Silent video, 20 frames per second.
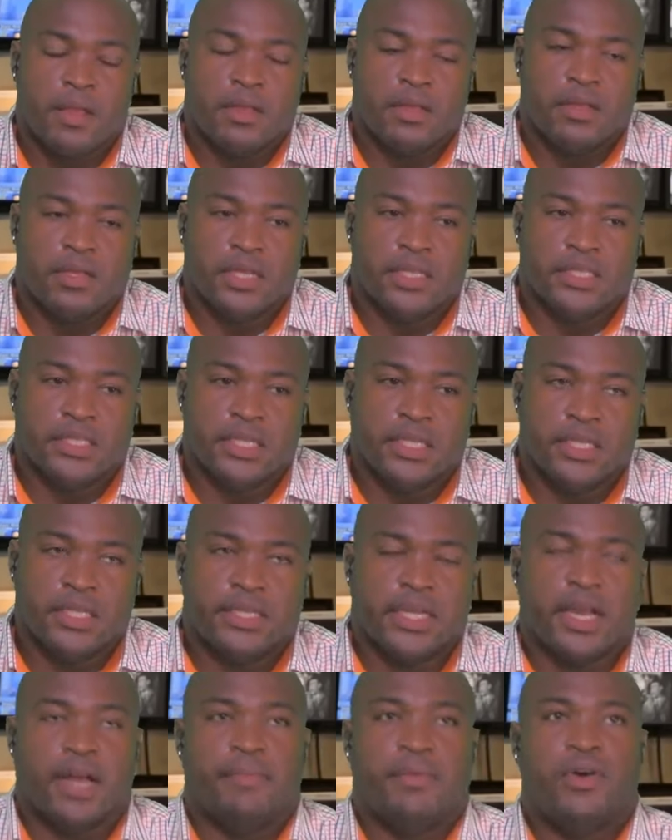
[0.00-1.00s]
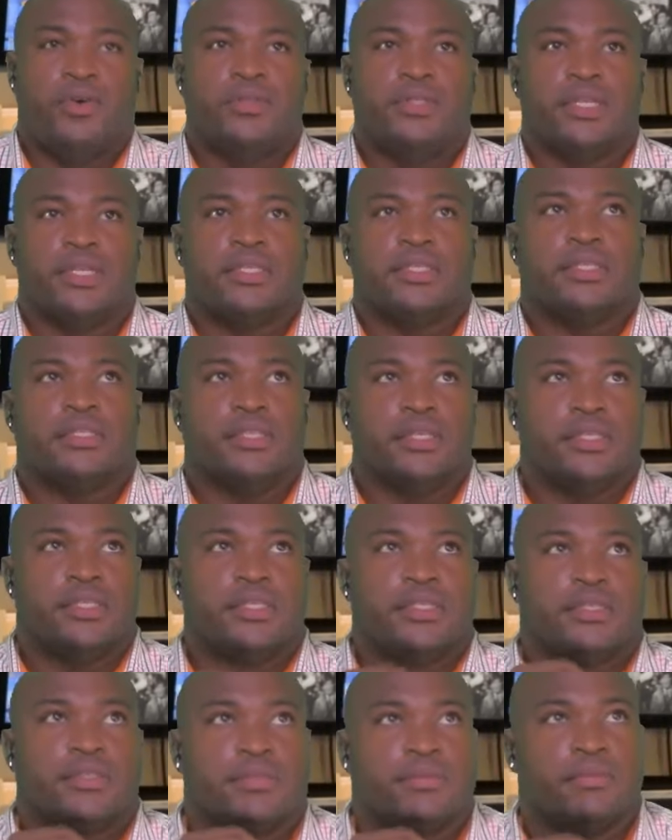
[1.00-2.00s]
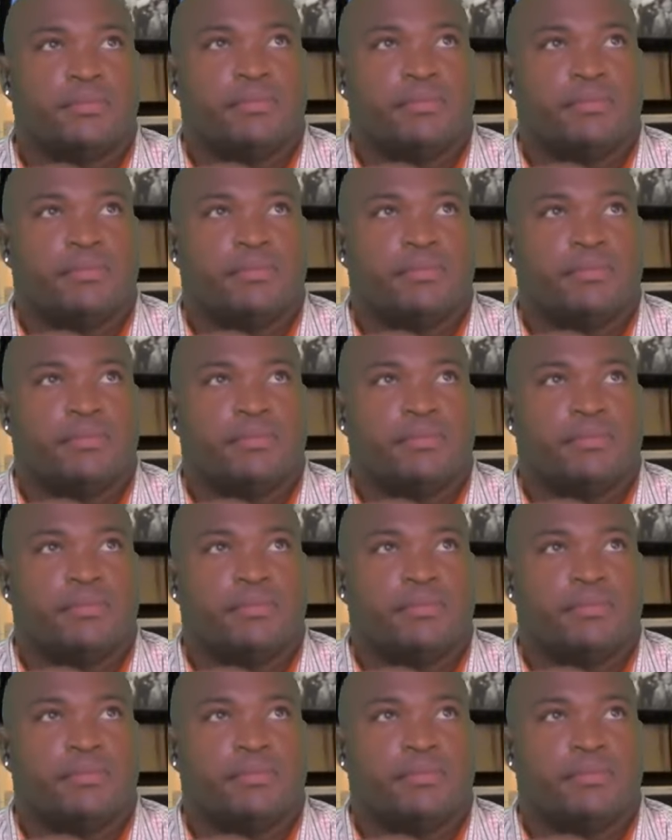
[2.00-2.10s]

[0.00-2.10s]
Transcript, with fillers: You see, the thing about it is this